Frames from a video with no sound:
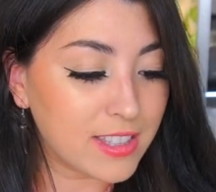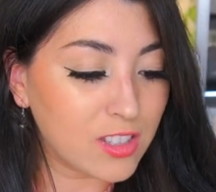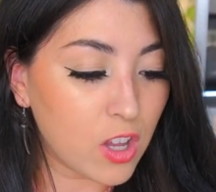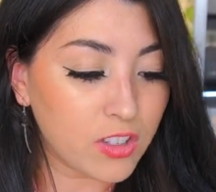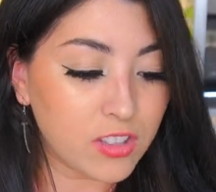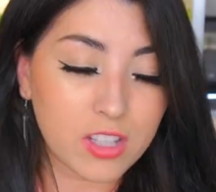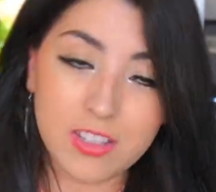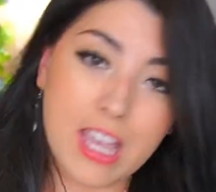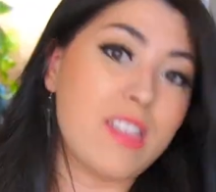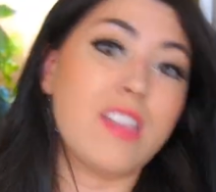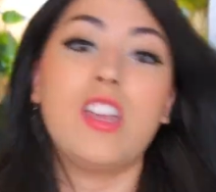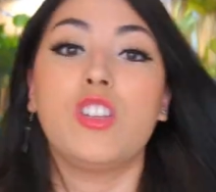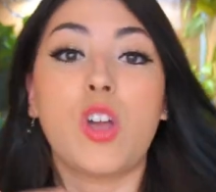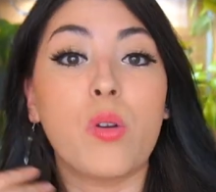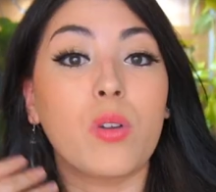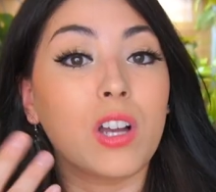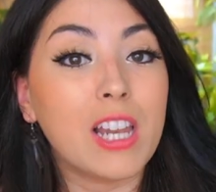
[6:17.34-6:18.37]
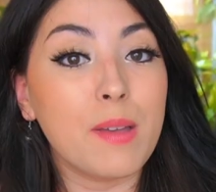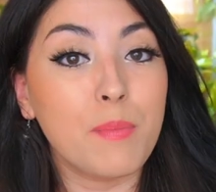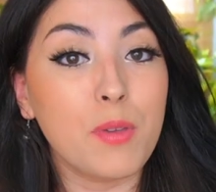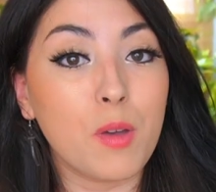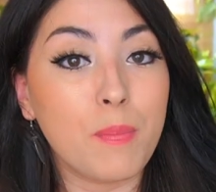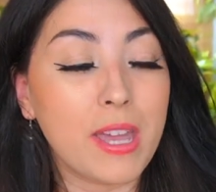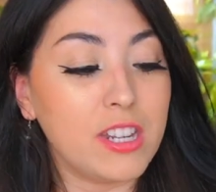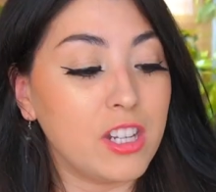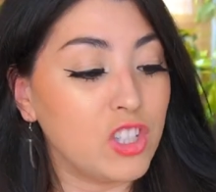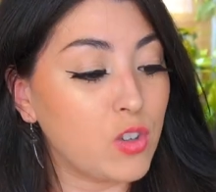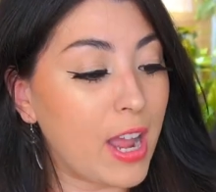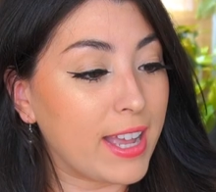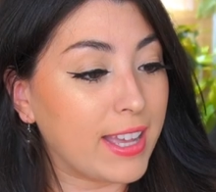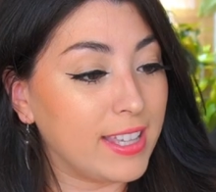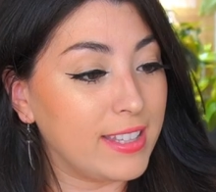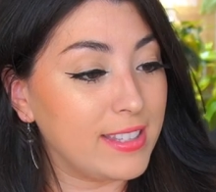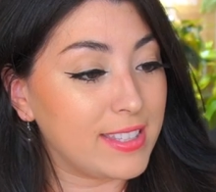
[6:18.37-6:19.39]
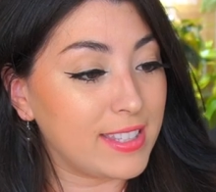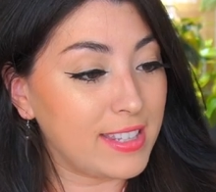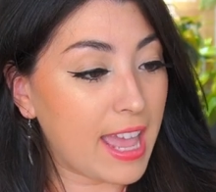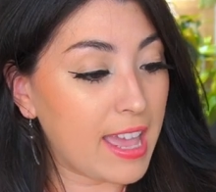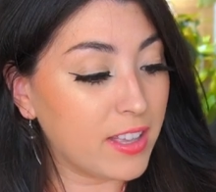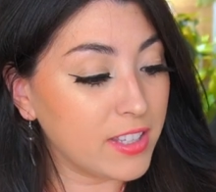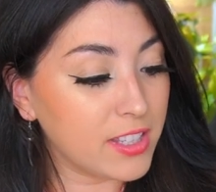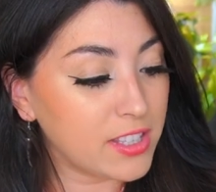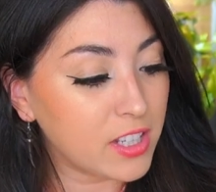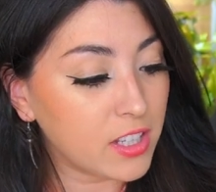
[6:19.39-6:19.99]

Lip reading: not to say that you don't clip your bearded dragon's nails,